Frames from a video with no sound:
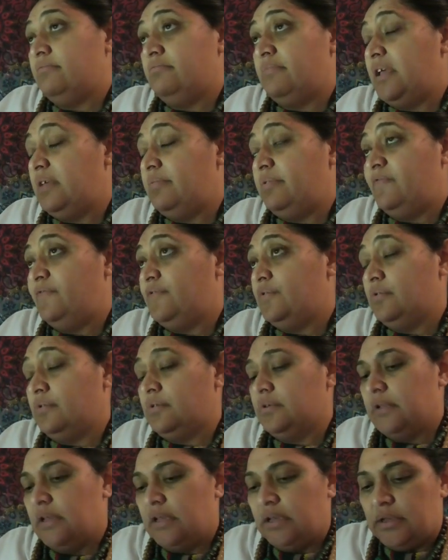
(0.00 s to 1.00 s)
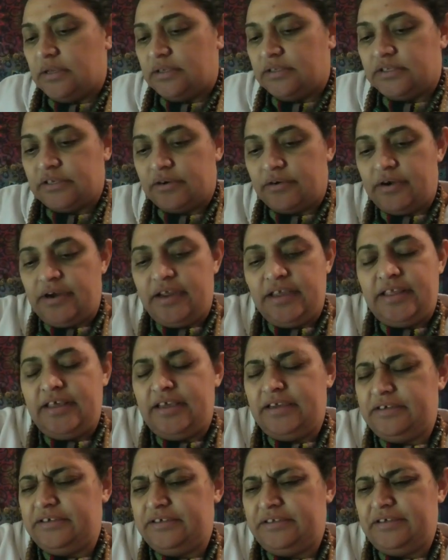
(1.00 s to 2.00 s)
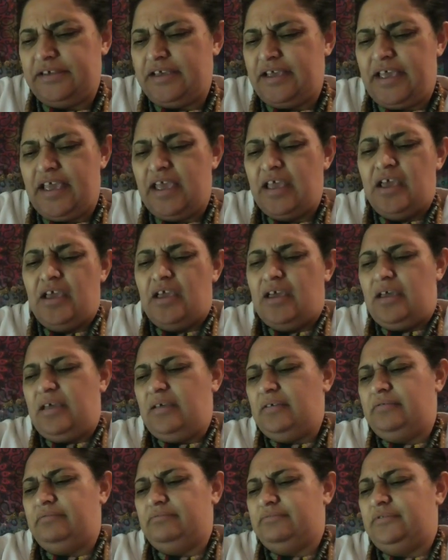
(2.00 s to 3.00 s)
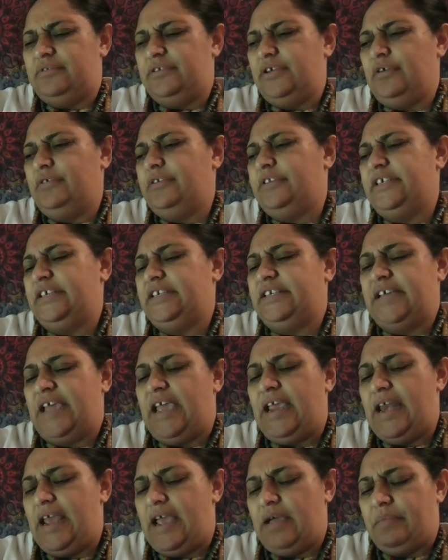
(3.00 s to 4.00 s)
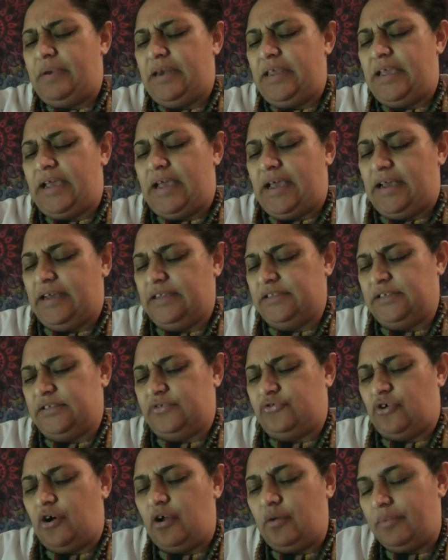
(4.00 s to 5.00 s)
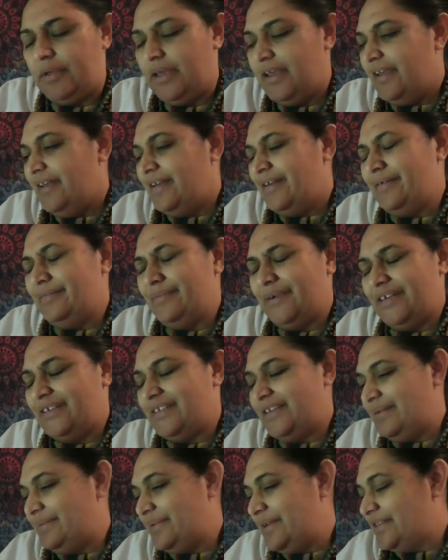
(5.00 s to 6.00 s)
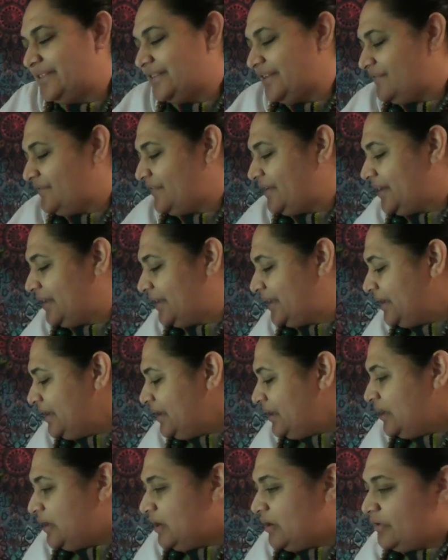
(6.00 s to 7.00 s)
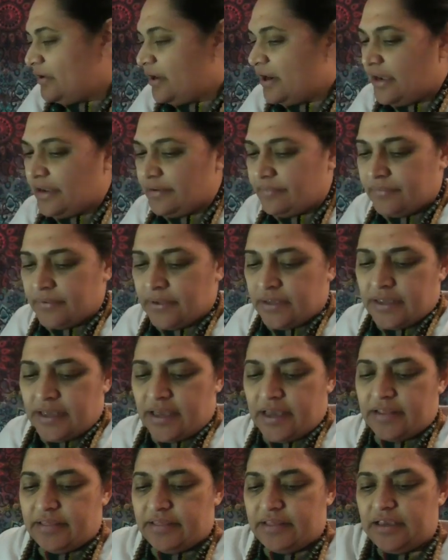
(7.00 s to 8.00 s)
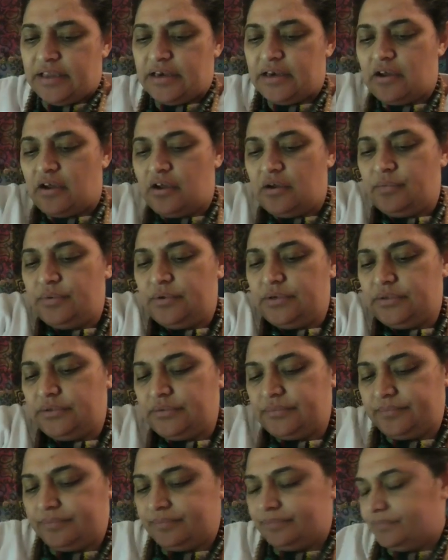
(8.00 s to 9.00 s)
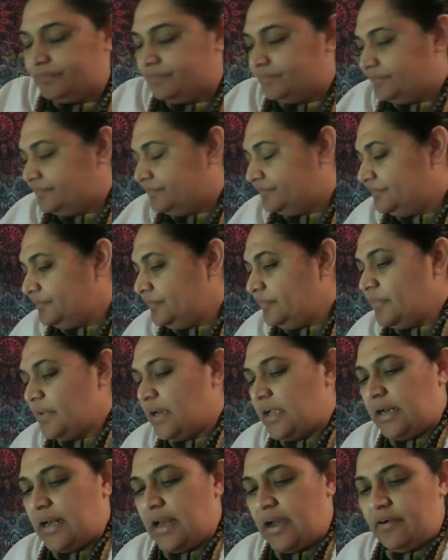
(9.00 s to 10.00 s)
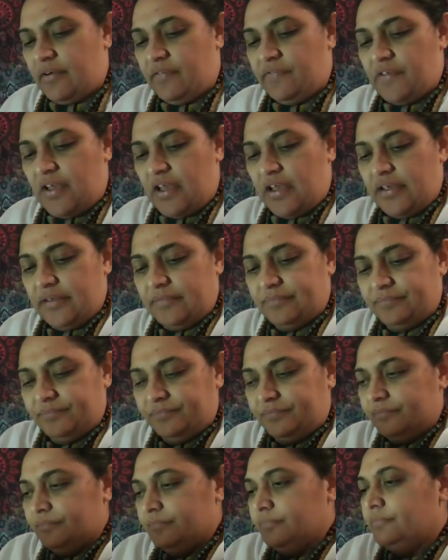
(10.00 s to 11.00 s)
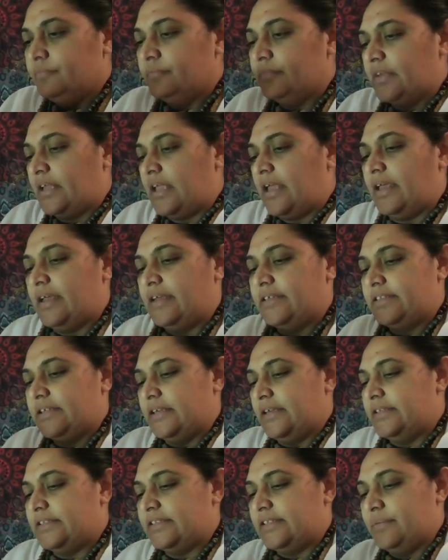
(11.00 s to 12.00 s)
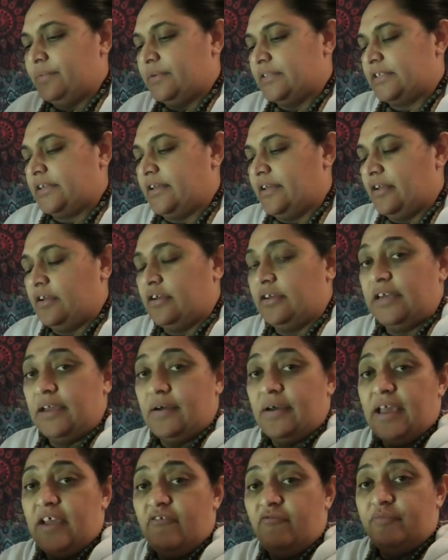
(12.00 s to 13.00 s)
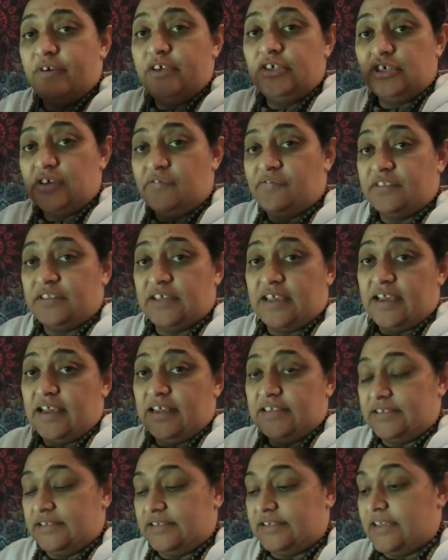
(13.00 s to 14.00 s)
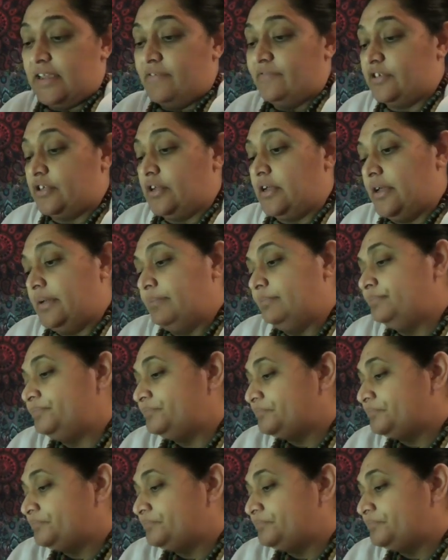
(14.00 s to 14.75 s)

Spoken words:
maybe 4. Sorry, they're just like, don't dictate how many cards drop. My team, they're so funny. All right, and then I will clarify. Okay, so let's see what's going on. Now, I have pre-shuffled the cards at the same time,